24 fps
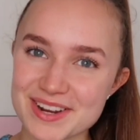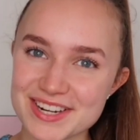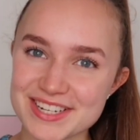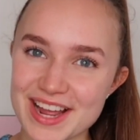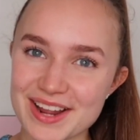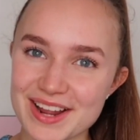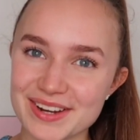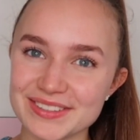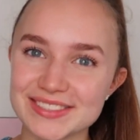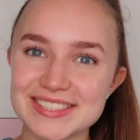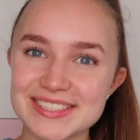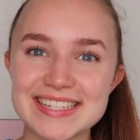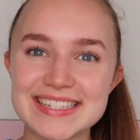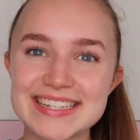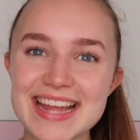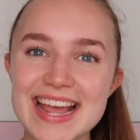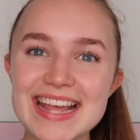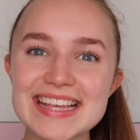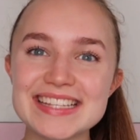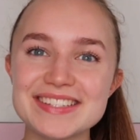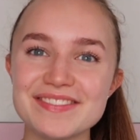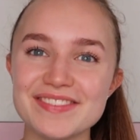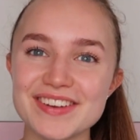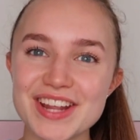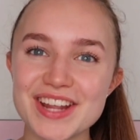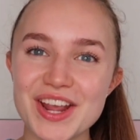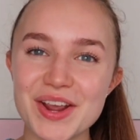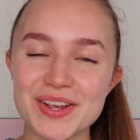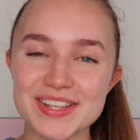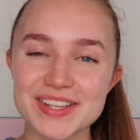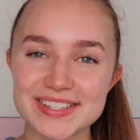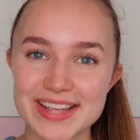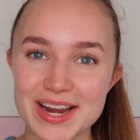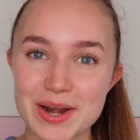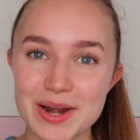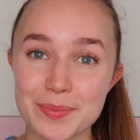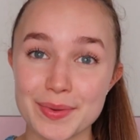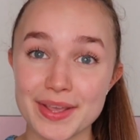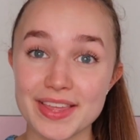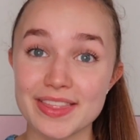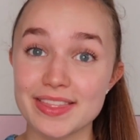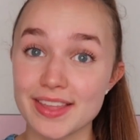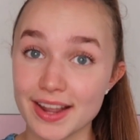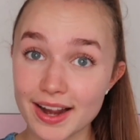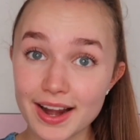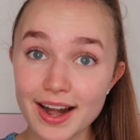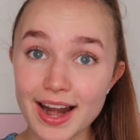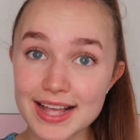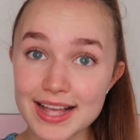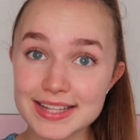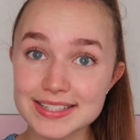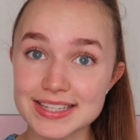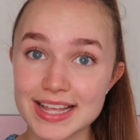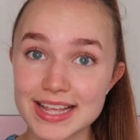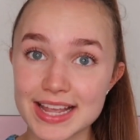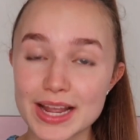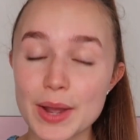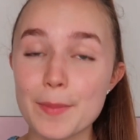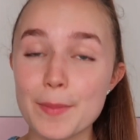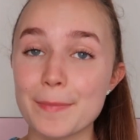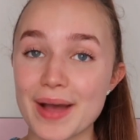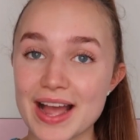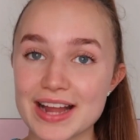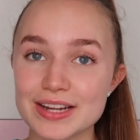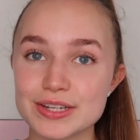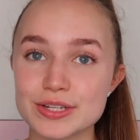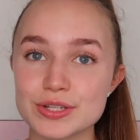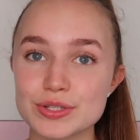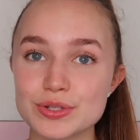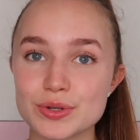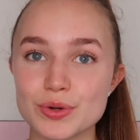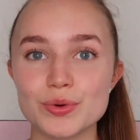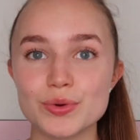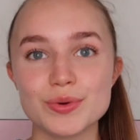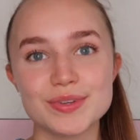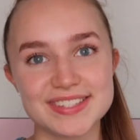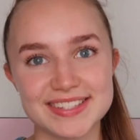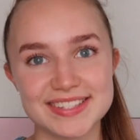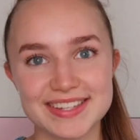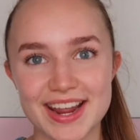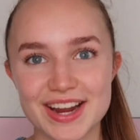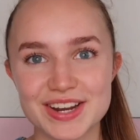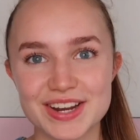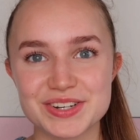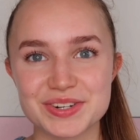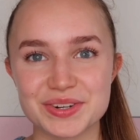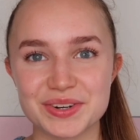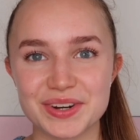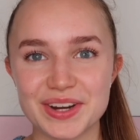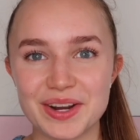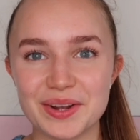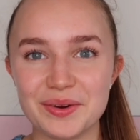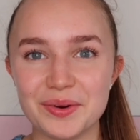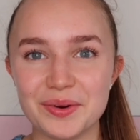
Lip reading: channel. Today's video is going to be the classic back to school stationery